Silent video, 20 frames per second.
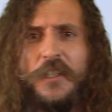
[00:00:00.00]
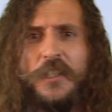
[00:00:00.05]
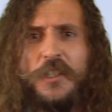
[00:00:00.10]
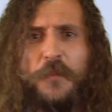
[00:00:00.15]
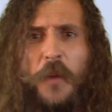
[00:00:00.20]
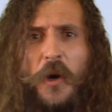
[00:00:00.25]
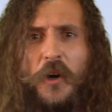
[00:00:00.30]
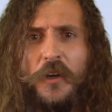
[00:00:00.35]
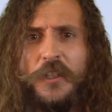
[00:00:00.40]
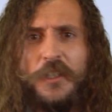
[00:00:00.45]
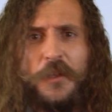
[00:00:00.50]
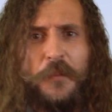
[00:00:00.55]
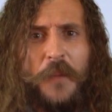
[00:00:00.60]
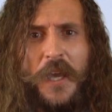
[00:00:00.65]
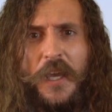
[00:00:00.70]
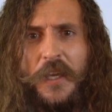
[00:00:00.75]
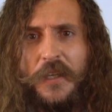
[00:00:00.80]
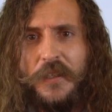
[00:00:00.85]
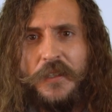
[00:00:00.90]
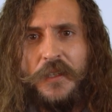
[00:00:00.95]
to spark
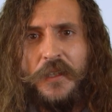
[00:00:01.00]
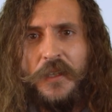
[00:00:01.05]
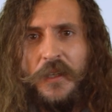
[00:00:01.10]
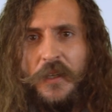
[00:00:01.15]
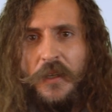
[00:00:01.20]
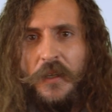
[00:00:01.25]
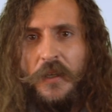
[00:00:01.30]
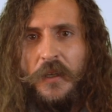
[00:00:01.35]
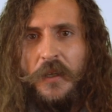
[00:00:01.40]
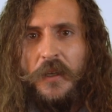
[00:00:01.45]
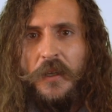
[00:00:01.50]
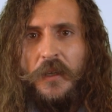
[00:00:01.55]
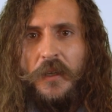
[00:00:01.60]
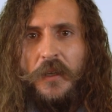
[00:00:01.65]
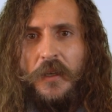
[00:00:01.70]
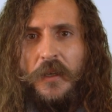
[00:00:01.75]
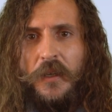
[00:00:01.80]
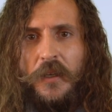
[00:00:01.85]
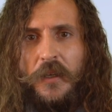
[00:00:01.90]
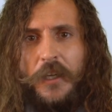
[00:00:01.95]
debate.
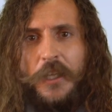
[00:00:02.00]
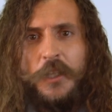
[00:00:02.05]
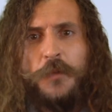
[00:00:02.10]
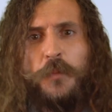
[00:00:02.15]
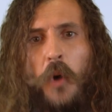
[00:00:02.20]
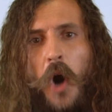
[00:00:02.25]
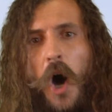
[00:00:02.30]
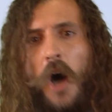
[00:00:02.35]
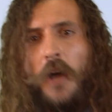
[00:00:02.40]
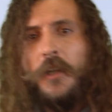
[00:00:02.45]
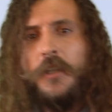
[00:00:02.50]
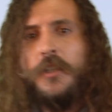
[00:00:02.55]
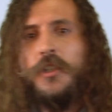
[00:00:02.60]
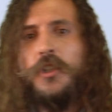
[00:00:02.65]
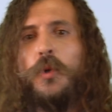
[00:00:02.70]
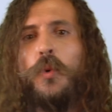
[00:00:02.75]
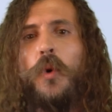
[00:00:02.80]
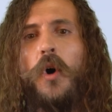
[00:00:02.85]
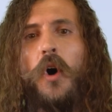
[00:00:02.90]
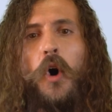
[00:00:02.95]
It's brought us
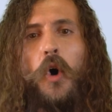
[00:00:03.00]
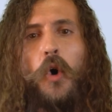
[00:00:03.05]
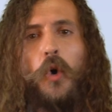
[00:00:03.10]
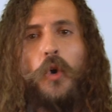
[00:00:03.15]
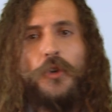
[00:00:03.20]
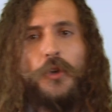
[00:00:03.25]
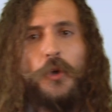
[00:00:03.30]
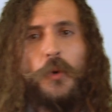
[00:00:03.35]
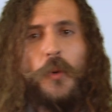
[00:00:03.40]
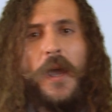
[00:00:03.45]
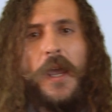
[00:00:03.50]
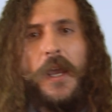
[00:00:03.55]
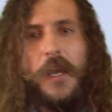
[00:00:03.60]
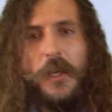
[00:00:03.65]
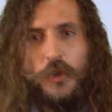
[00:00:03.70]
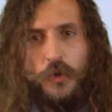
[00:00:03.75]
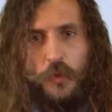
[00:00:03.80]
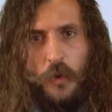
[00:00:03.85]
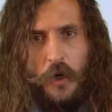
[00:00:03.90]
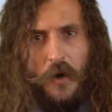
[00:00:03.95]
to a whole new
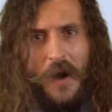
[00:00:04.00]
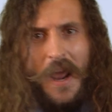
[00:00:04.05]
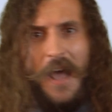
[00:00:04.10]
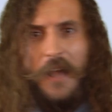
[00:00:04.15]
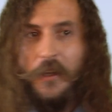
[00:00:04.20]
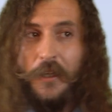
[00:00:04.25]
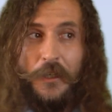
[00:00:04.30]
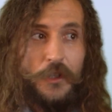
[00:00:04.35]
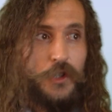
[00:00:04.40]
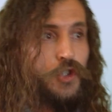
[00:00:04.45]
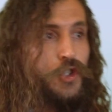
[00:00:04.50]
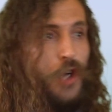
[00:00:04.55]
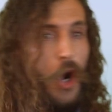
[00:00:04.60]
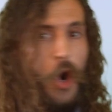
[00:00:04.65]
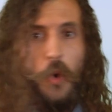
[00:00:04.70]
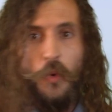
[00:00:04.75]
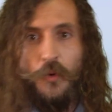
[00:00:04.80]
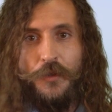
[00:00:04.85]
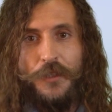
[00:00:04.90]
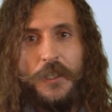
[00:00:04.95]
age where Alex
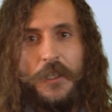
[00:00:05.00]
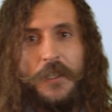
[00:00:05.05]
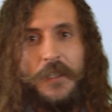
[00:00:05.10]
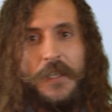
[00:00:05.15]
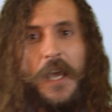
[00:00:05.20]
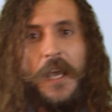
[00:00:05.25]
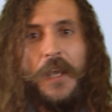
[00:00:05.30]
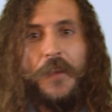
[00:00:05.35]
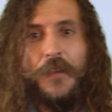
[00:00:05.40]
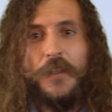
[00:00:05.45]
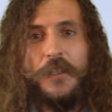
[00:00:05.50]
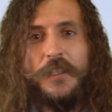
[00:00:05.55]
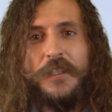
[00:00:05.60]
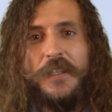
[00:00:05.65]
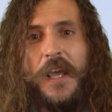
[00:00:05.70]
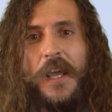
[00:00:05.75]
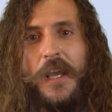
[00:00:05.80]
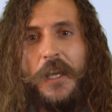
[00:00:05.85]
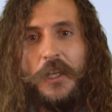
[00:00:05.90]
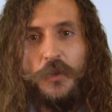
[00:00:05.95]
Jones can take the
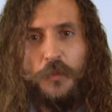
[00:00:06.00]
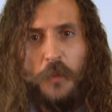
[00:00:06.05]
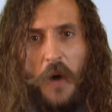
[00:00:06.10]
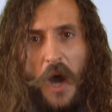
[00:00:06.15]
stage,